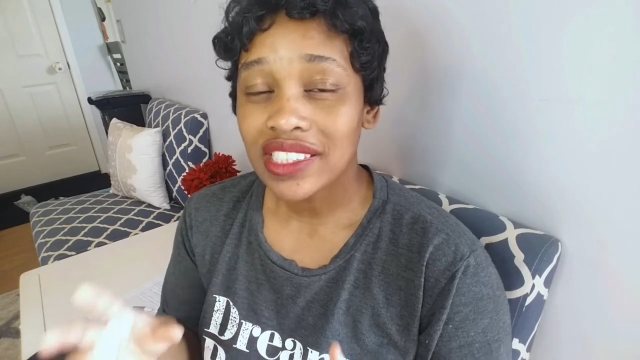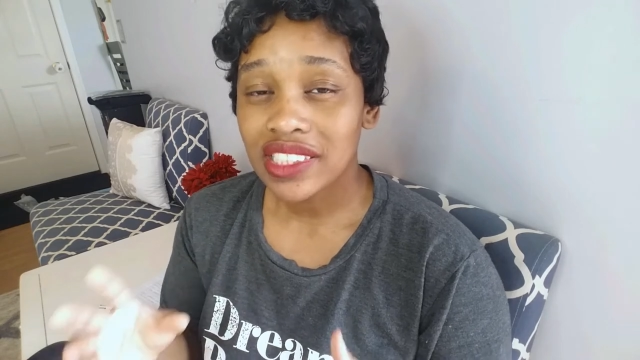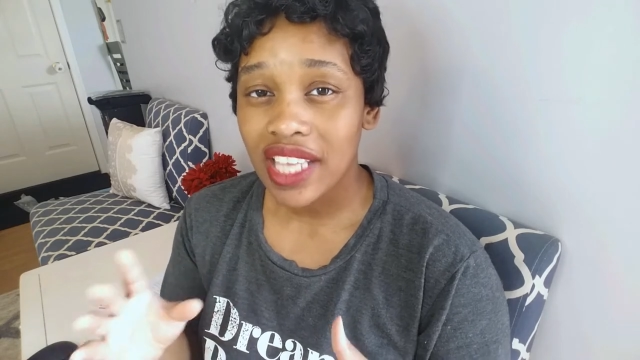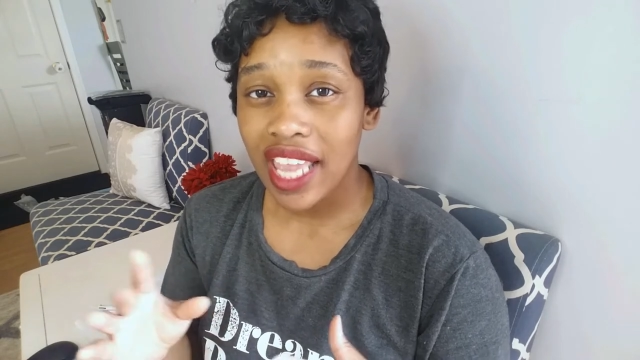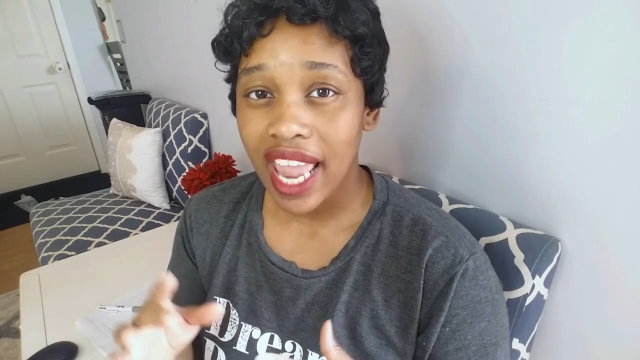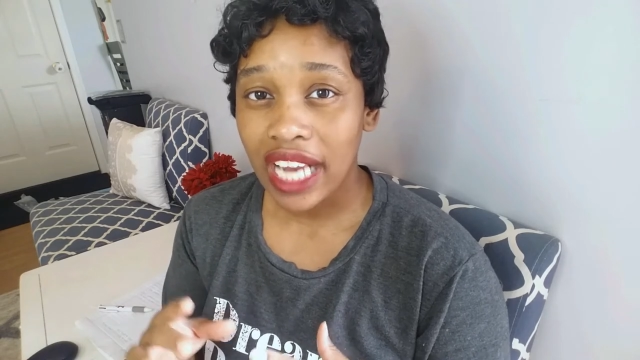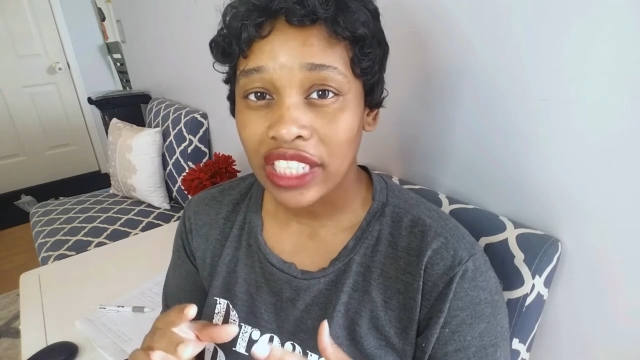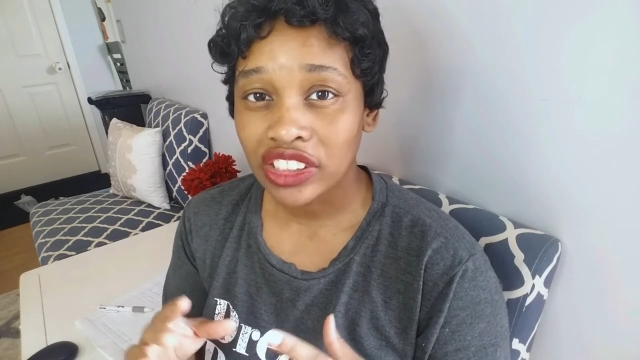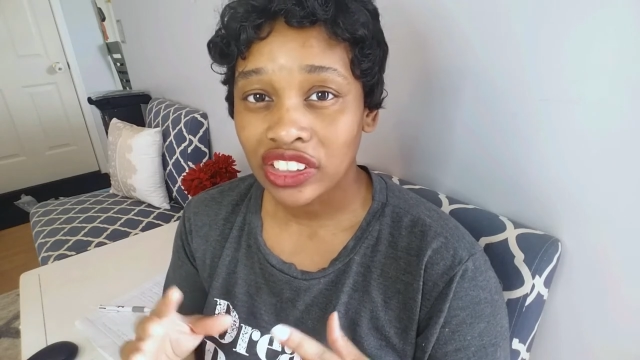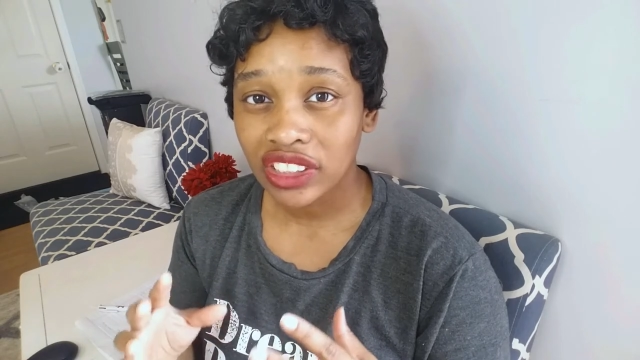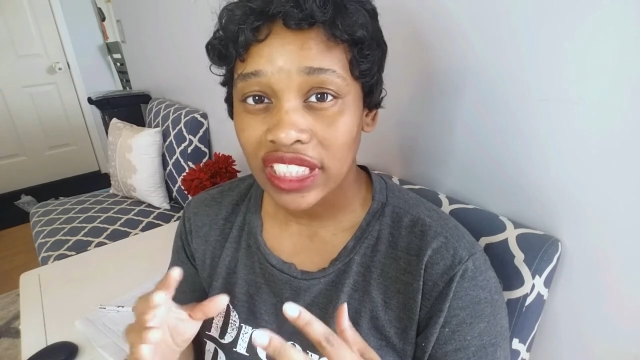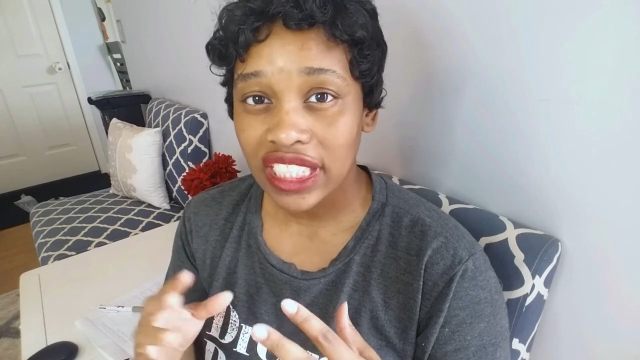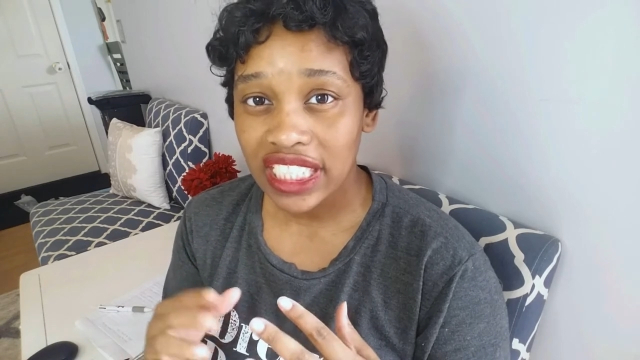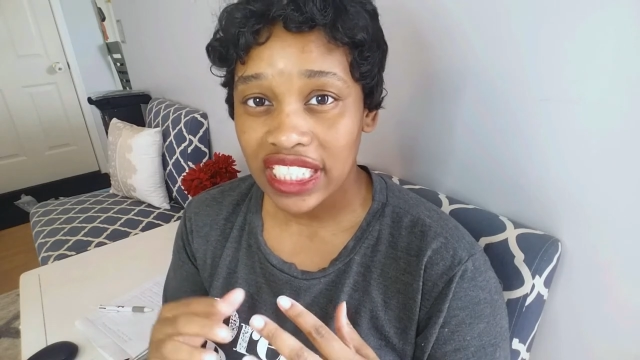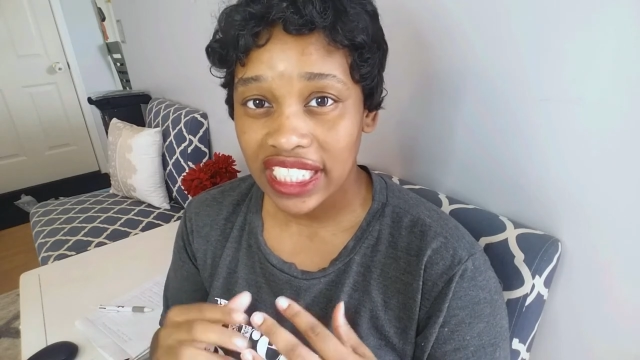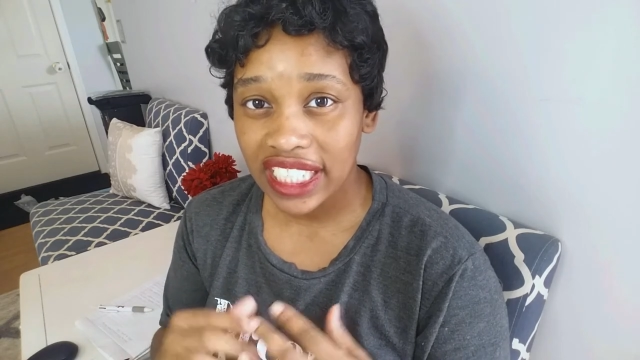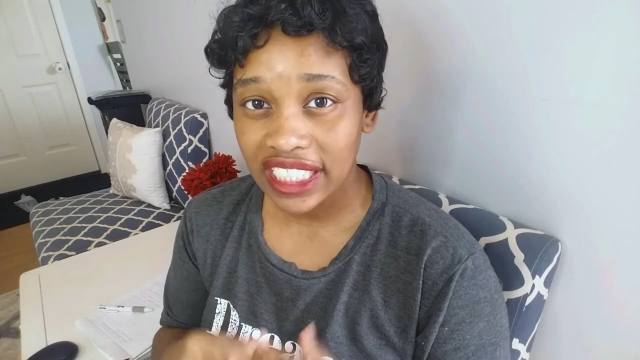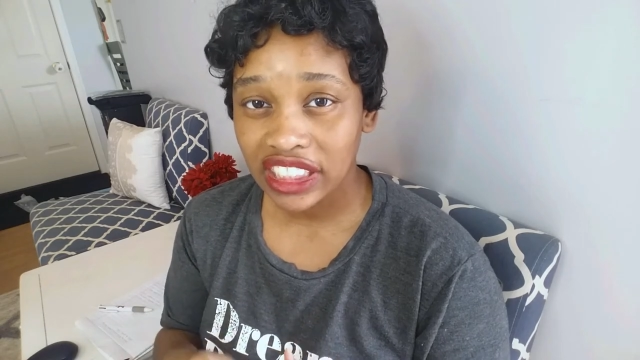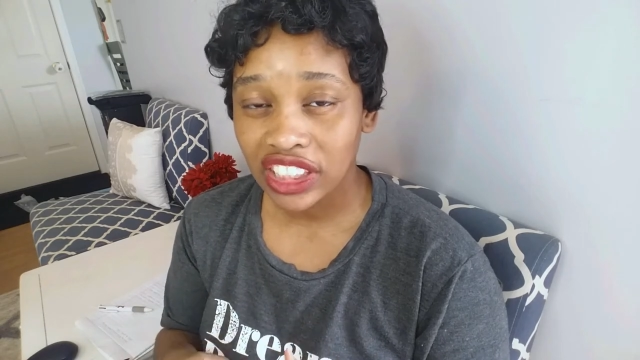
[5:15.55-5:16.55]
to actually
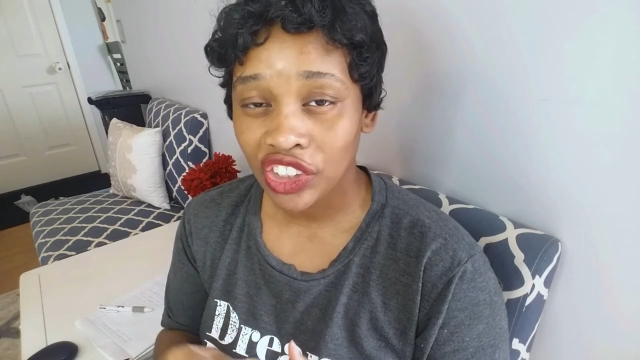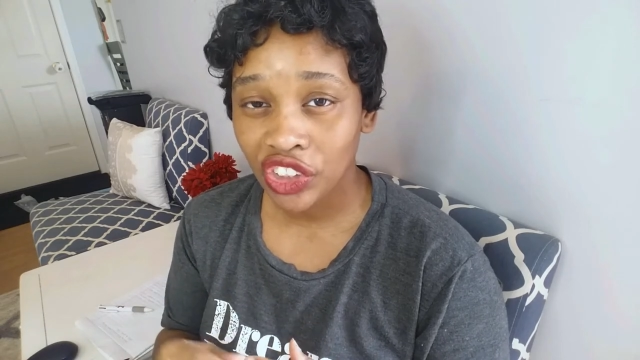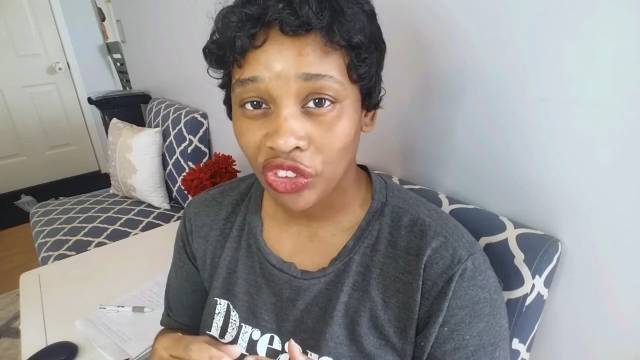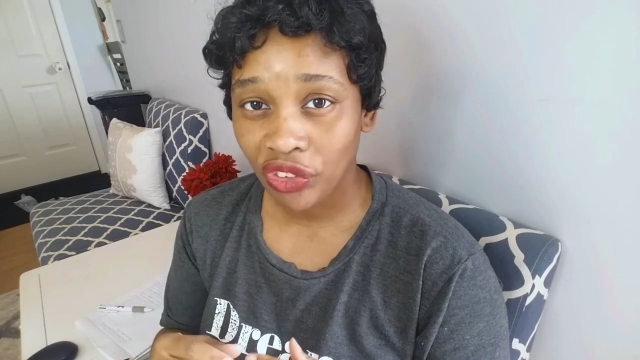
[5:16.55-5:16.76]
get the